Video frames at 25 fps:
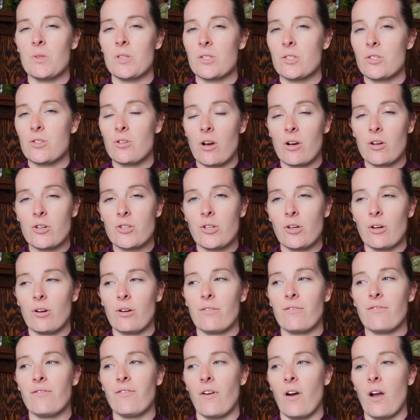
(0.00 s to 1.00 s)
the structure
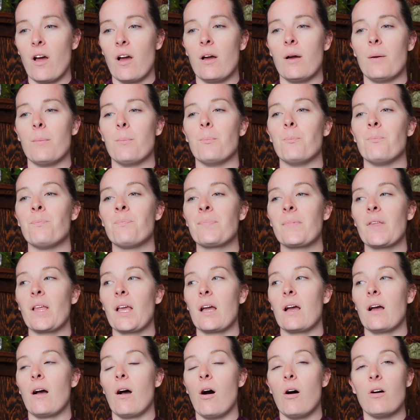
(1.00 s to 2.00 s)
from
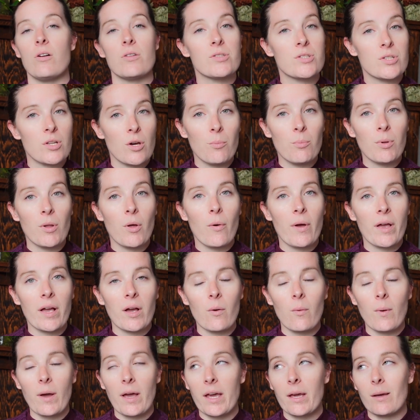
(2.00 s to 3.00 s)
also blowing
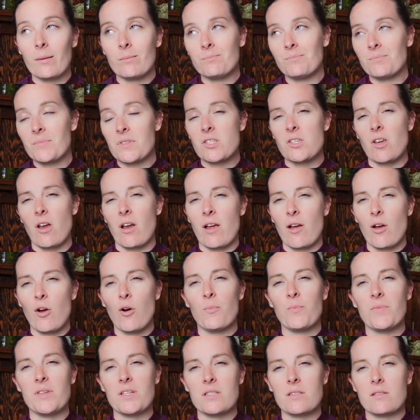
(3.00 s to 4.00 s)
away. Sorry, I
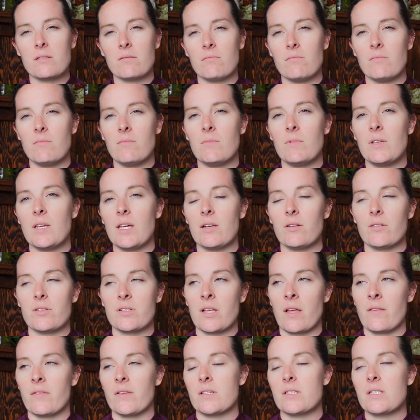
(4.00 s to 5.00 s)
hope these needles
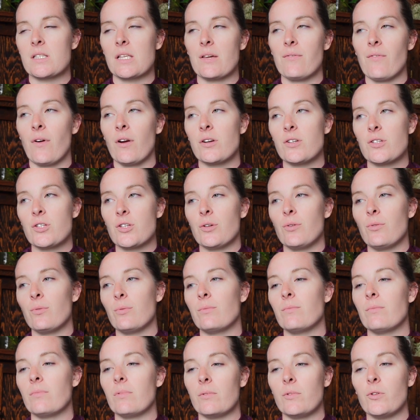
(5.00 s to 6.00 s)
on the sleeve aren't too
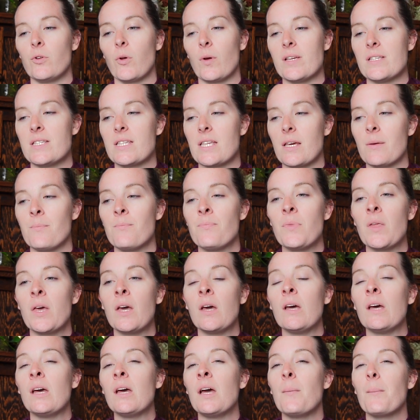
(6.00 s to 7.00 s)
noisy.
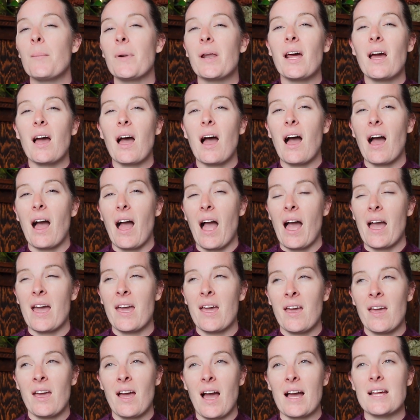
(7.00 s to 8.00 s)
But
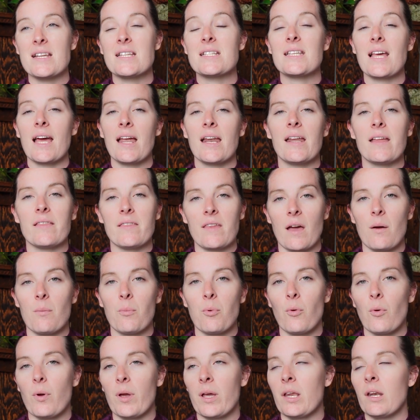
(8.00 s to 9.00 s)
I decided at that
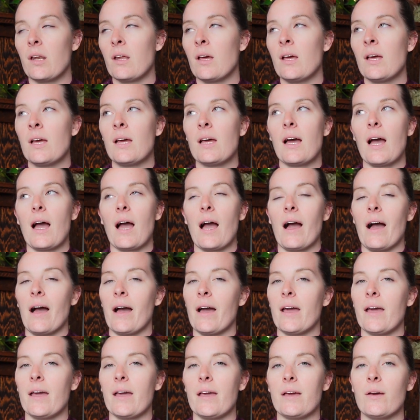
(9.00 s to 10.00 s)
point
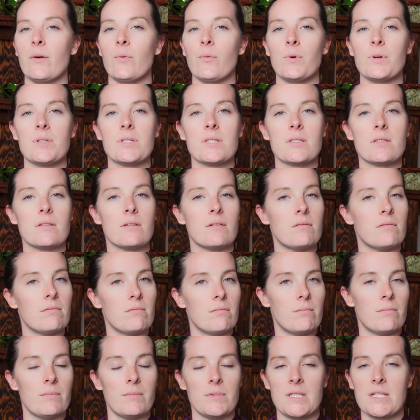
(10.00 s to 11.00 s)
I was
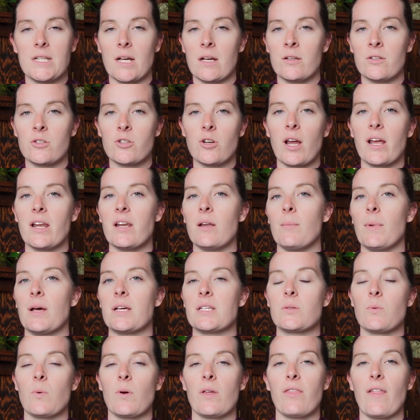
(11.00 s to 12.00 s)
done trying to
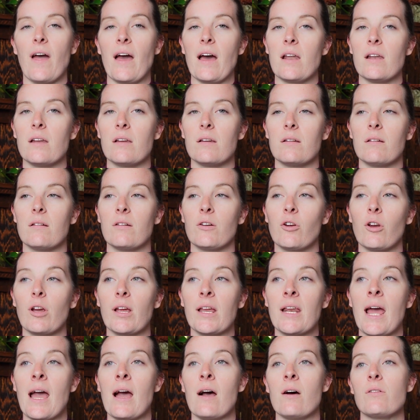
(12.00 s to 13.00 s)
mess with that
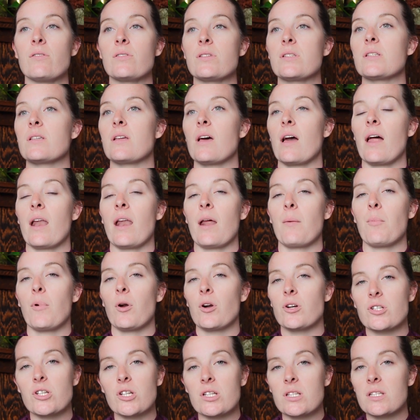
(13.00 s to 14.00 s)
greenhouse, and I
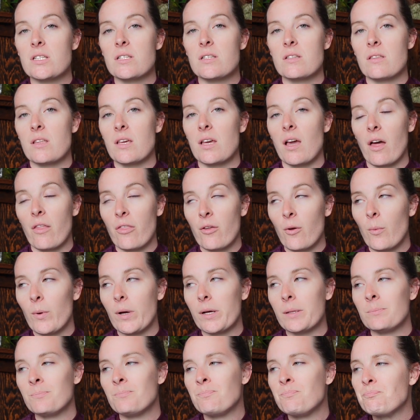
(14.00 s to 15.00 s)
purchased the other
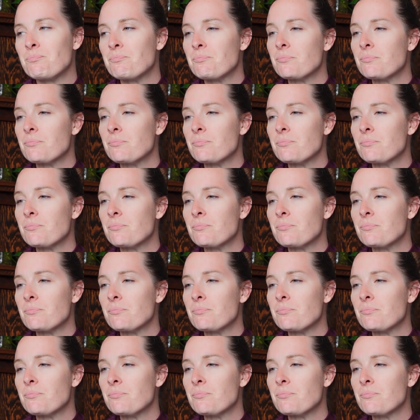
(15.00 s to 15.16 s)
one.